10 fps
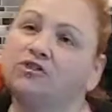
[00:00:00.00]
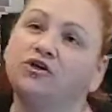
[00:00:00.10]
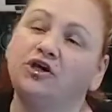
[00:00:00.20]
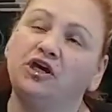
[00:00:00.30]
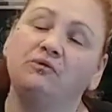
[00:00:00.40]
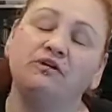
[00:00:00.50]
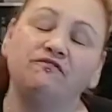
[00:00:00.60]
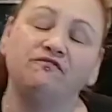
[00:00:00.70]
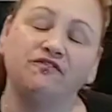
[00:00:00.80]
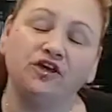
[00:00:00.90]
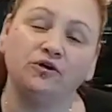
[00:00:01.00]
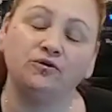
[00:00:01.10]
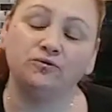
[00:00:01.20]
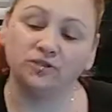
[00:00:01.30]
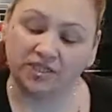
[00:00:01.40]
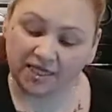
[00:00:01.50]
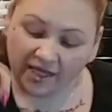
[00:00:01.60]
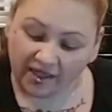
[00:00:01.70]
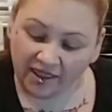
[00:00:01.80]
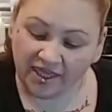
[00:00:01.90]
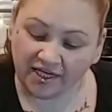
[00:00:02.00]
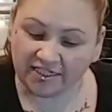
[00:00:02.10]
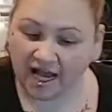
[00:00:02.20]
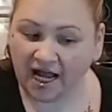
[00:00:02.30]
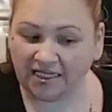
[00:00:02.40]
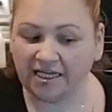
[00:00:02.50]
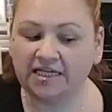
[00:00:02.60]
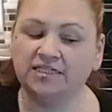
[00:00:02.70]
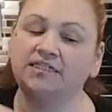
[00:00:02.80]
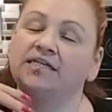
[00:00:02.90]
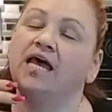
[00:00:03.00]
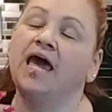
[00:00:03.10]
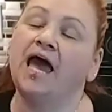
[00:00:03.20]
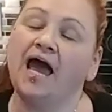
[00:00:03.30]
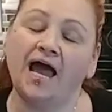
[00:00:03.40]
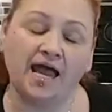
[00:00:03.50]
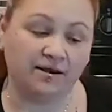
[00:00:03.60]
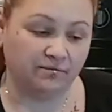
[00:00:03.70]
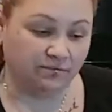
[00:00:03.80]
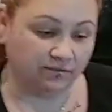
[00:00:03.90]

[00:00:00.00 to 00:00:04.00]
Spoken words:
so you infuse these onions and